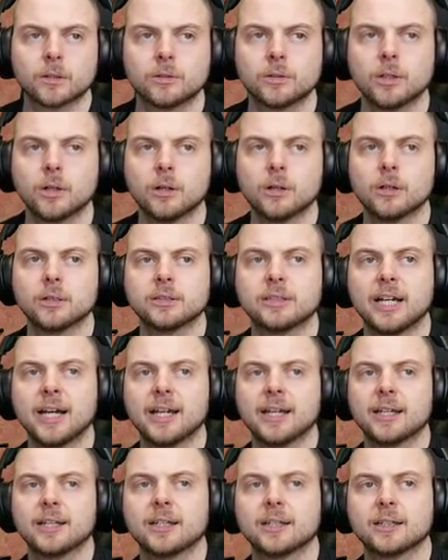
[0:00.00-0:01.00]
Don't
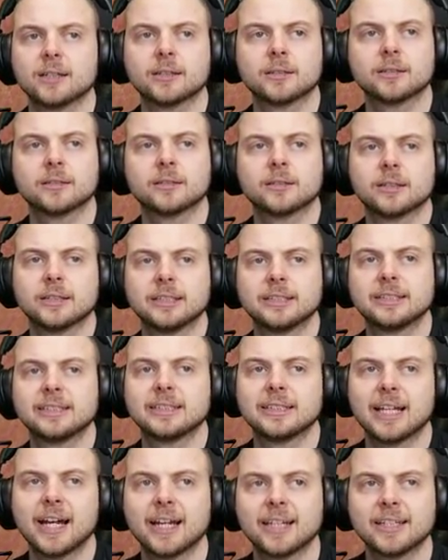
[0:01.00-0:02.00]
die.
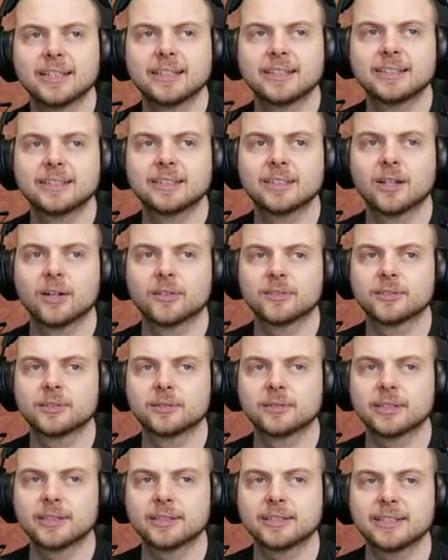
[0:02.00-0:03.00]
Dyn. Oh,
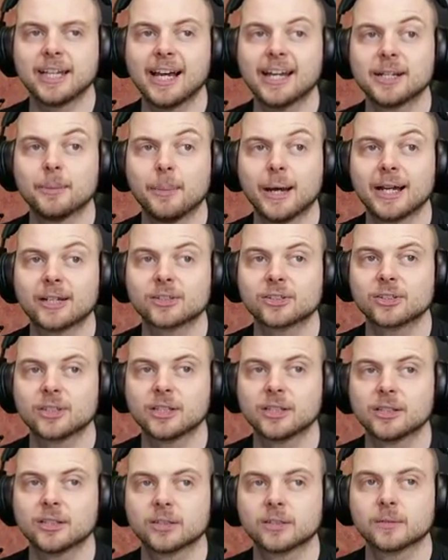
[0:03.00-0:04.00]
Dynamax
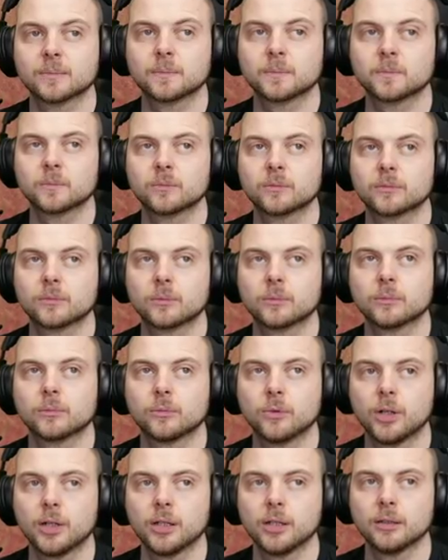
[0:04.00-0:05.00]
leaders.
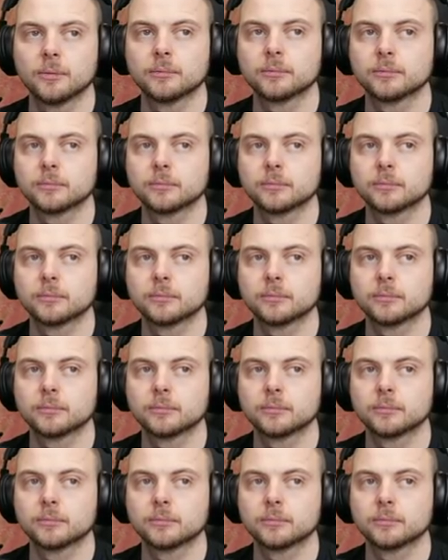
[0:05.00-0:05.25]
Really?